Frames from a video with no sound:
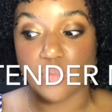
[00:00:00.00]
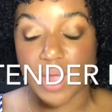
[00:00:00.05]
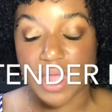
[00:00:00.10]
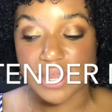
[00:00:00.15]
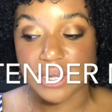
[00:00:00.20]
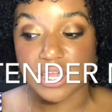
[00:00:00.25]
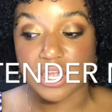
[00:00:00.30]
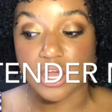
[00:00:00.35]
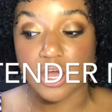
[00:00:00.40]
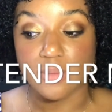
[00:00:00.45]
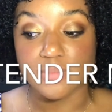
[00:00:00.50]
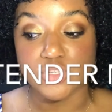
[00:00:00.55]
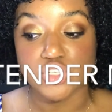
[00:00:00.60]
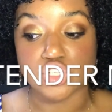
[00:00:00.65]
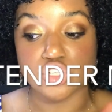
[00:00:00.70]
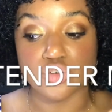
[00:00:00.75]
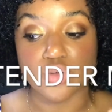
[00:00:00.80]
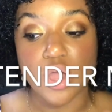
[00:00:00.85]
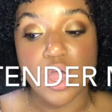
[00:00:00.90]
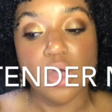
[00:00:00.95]
when it comes
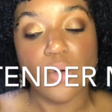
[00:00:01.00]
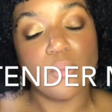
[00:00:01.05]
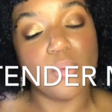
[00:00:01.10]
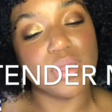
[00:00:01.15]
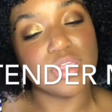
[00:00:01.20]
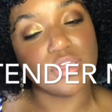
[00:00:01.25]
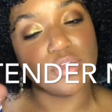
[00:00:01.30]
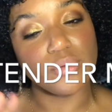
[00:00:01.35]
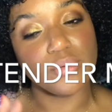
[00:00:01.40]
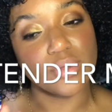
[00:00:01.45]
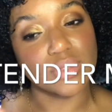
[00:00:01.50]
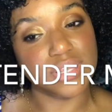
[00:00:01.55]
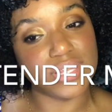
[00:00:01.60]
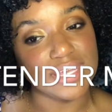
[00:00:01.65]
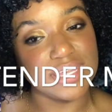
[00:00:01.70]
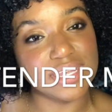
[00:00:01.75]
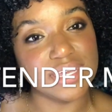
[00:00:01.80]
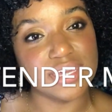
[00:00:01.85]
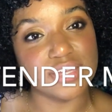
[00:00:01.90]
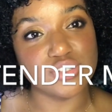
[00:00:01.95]
to when you are
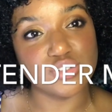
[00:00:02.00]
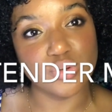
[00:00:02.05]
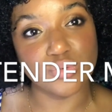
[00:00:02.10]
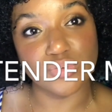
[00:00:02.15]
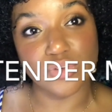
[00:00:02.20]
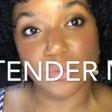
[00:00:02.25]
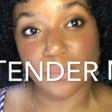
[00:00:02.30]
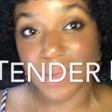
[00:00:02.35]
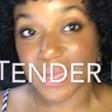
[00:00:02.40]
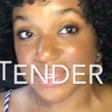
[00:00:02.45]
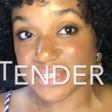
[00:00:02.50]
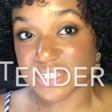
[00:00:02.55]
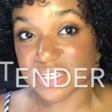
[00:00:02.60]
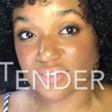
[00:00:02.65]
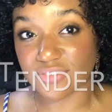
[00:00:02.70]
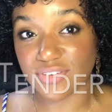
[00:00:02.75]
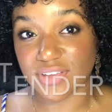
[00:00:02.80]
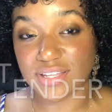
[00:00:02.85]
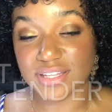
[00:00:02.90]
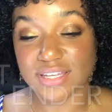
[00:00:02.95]
leading into
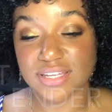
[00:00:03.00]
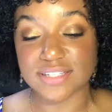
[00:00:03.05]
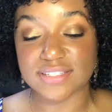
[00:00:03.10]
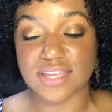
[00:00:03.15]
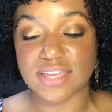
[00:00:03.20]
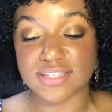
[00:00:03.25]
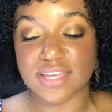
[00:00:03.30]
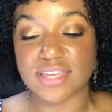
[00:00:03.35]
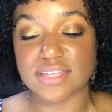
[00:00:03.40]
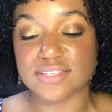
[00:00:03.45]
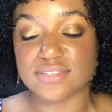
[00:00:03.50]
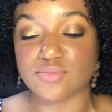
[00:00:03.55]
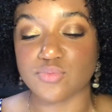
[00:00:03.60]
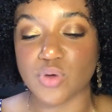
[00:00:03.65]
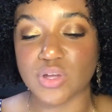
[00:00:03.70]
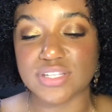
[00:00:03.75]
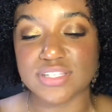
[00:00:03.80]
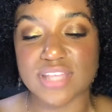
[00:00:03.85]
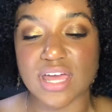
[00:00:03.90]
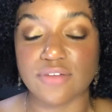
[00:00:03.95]
romantic feelings, is
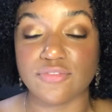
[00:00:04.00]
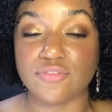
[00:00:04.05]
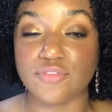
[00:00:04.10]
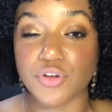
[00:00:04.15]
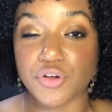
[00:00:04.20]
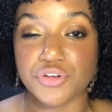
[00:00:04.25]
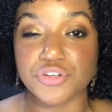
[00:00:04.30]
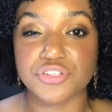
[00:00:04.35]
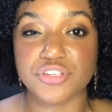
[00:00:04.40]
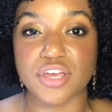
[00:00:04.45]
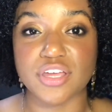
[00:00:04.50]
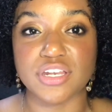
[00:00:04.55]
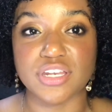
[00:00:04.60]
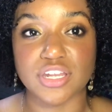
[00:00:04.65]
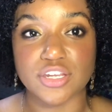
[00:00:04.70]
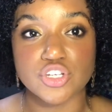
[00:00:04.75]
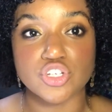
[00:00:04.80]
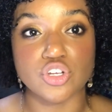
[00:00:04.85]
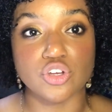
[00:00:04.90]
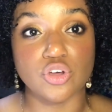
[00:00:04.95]
what's that first
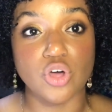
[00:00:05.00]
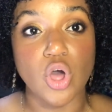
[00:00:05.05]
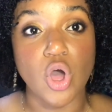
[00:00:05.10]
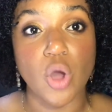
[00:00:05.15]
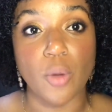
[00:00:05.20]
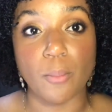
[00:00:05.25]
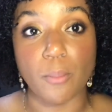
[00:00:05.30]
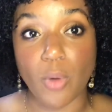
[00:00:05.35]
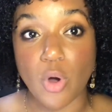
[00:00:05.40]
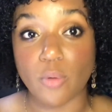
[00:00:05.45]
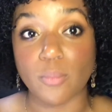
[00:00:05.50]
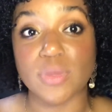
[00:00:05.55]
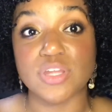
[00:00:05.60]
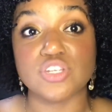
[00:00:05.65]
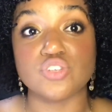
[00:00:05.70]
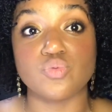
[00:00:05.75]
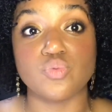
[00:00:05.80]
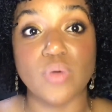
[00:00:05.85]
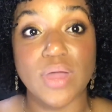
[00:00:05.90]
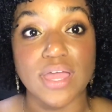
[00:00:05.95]
initial
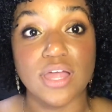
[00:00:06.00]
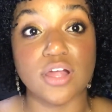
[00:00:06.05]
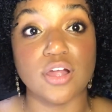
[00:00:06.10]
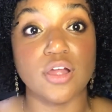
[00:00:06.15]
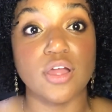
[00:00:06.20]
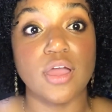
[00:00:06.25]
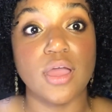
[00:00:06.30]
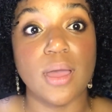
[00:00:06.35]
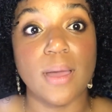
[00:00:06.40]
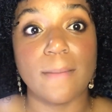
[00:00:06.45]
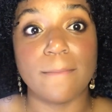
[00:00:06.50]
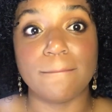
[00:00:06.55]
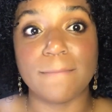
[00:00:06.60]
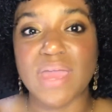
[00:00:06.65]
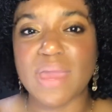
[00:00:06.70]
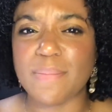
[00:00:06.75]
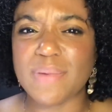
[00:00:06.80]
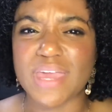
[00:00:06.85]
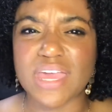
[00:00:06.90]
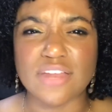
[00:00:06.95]
moment where
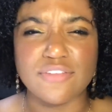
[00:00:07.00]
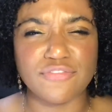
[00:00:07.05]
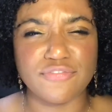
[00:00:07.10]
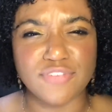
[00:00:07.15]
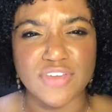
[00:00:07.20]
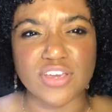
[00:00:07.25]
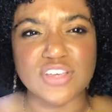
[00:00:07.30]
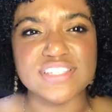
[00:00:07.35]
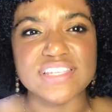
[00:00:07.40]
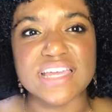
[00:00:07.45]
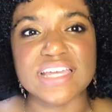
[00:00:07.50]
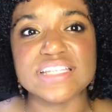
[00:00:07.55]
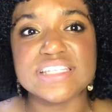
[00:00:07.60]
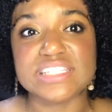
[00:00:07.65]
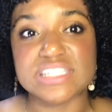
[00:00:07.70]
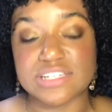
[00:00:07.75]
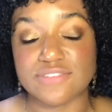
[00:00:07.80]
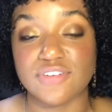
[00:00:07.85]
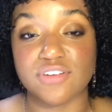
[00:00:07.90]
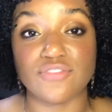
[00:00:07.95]
maybe it feels like
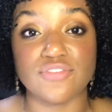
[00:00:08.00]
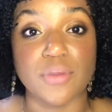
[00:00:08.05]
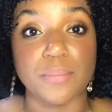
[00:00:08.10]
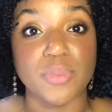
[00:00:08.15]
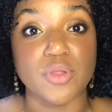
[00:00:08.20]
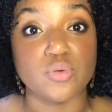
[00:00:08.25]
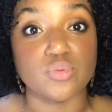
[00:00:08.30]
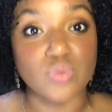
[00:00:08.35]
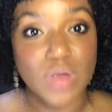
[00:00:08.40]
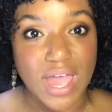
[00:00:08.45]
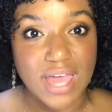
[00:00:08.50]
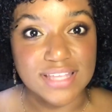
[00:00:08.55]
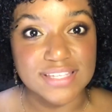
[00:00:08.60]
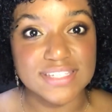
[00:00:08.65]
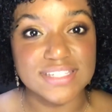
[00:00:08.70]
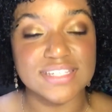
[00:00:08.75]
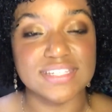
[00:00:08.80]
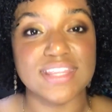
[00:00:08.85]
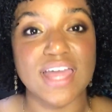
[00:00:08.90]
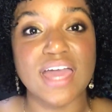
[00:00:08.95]
it's different from the
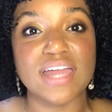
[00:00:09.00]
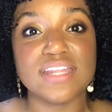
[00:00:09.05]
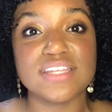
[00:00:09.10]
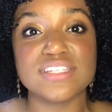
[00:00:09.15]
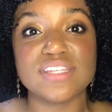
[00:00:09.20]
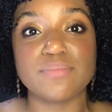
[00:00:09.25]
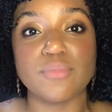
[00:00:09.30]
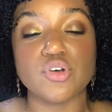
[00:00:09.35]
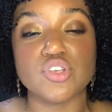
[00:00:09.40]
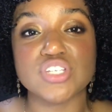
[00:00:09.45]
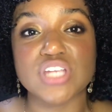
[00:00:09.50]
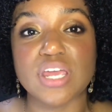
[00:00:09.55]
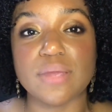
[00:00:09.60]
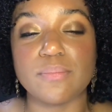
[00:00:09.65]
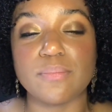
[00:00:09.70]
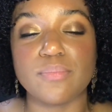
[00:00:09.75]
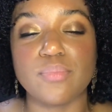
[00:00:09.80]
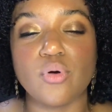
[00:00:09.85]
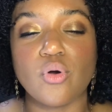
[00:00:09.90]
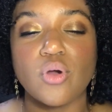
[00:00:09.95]
rest. That is the most
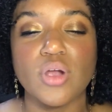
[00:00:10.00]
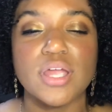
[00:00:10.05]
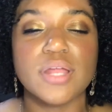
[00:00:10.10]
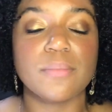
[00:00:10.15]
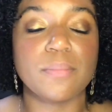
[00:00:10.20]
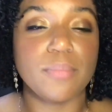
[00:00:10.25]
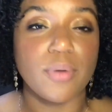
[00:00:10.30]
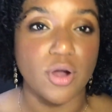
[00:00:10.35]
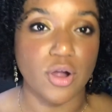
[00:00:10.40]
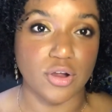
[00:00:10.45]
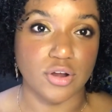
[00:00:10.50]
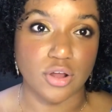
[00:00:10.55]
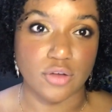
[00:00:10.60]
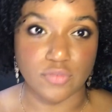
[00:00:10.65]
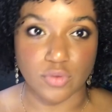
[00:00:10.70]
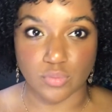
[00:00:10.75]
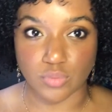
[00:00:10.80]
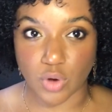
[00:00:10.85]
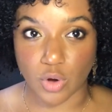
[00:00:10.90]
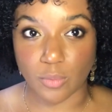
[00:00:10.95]
important part
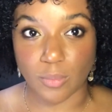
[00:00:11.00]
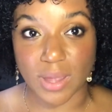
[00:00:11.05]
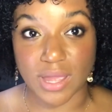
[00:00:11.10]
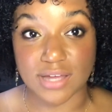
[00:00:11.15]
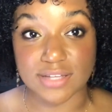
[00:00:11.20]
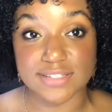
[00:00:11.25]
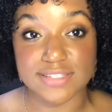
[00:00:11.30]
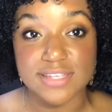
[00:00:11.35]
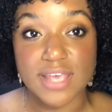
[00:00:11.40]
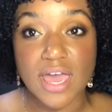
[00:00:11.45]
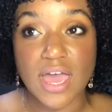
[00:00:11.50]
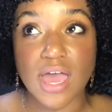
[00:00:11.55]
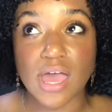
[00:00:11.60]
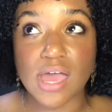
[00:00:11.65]
of a romance.